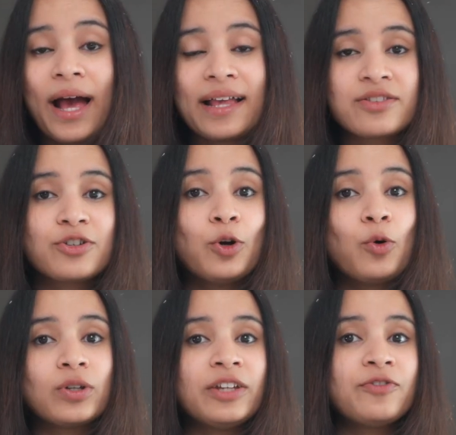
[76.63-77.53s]
answer
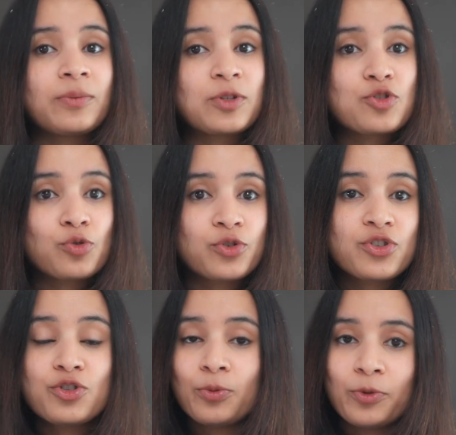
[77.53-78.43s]
only from the
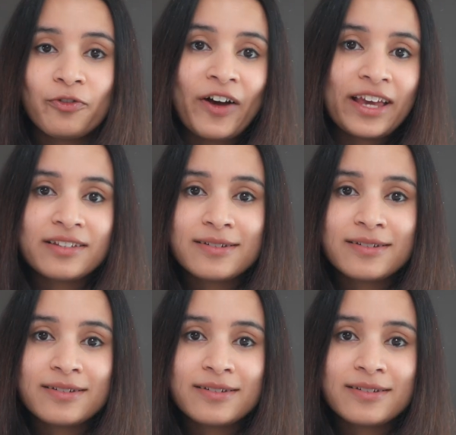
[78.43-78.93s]
sources you provide.